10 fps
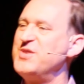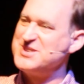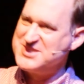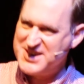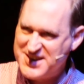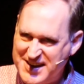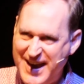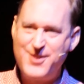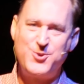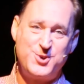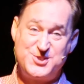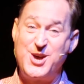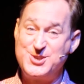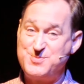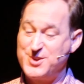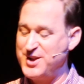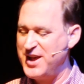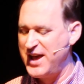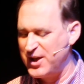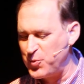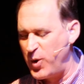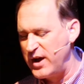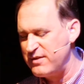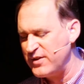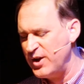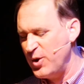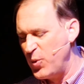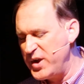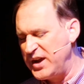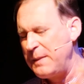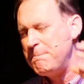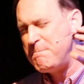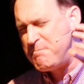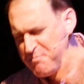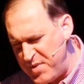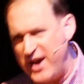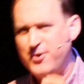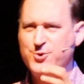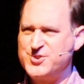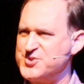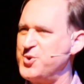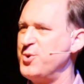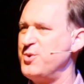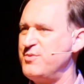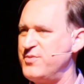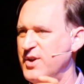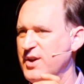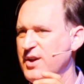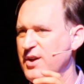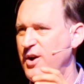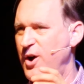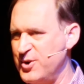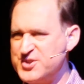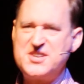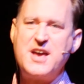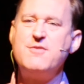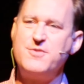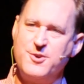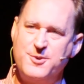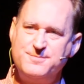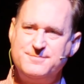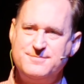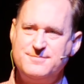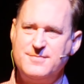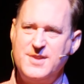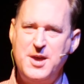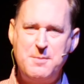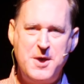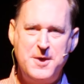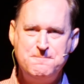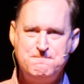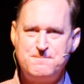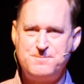that together as husband and wife, we can better serve our Savior. Amen?